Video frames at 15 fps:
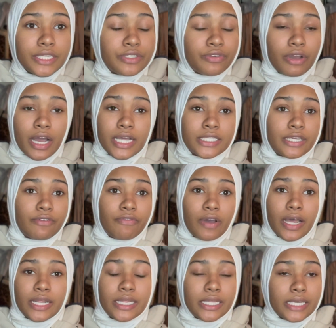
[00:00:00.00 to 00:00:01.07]
You guys can
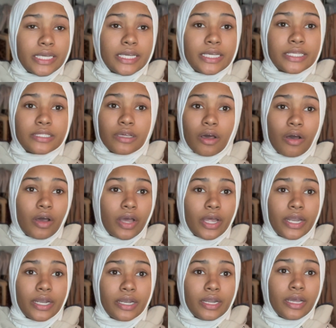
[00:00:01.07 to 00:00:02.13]
find these
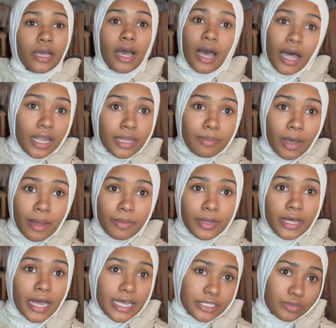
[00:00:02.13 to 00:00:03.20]
on
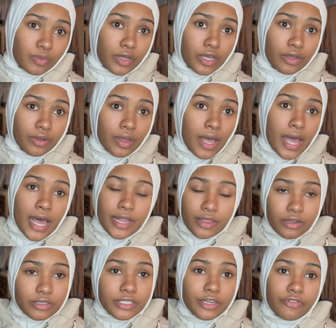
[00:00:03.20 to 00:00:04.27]
Alibaba as well.
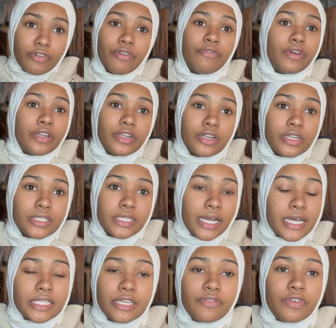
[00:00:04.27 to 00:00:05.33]
There's different vendors, like
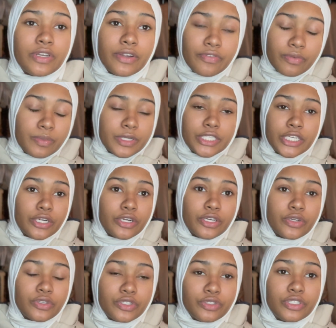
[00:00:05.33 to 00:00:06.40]
I said, for different
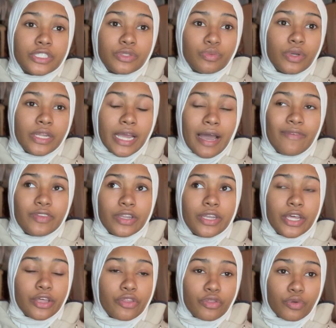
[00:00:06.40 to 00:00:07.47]
materials. You just really have to
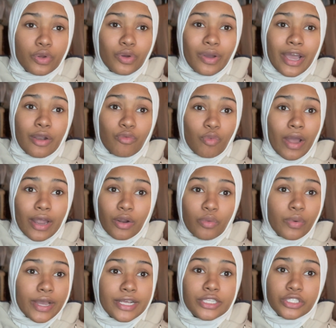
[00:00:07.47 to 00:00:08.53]
dig through, and right
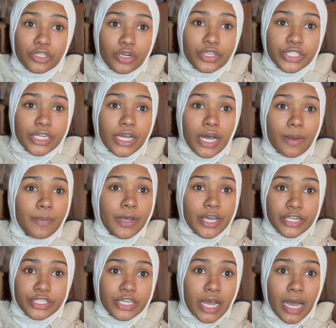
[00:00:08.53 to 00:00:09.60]
away searching up
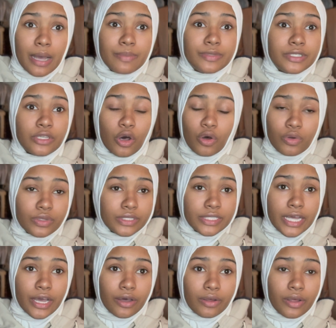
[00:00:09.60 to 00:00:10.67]
hijabs
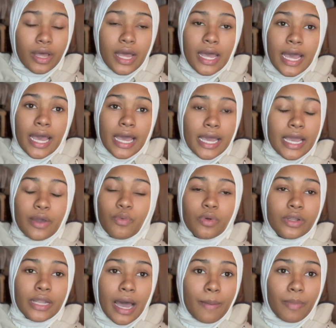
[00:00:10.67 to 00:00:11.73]
wholesale, it will
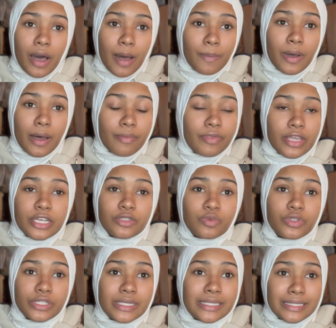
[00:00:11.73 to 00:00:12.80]
not pop up. Things will
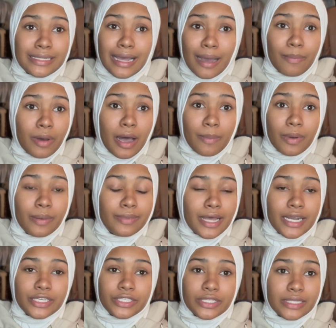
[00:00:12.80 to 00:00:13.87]
just not pop up. That
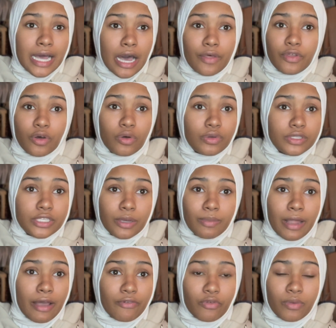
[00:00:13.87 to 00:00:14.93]
is just how the wholesale
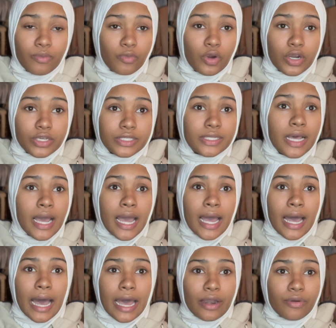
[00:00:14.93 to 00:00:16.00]
platform works.
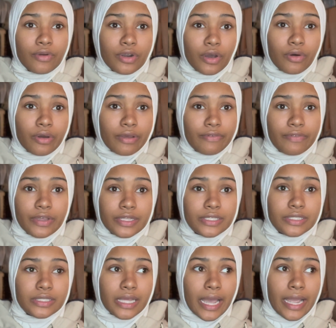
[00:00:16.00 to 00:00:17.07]
I don't know if
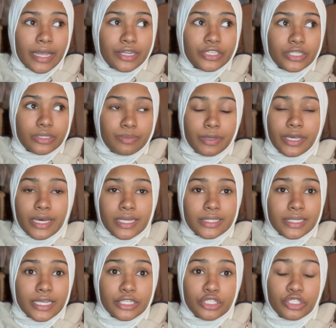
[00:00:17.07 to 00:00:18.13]
it's like just because
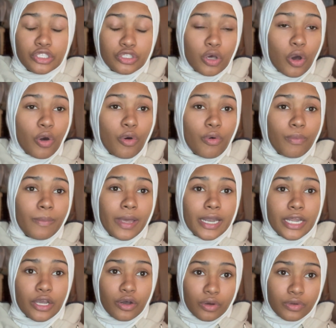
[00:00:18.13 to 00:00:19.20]
it's so
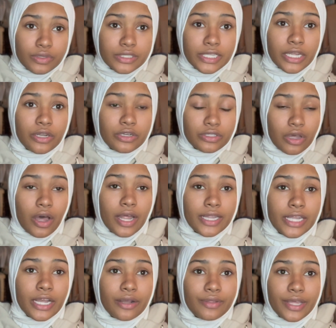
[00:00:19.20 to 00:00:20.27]
many wholesalers on
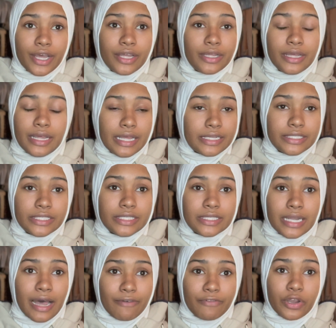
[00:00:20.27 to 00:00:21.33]
there that it's just
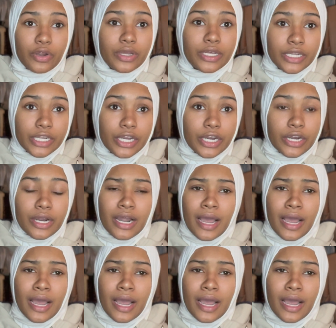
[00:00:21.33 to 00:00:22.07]
not very clear,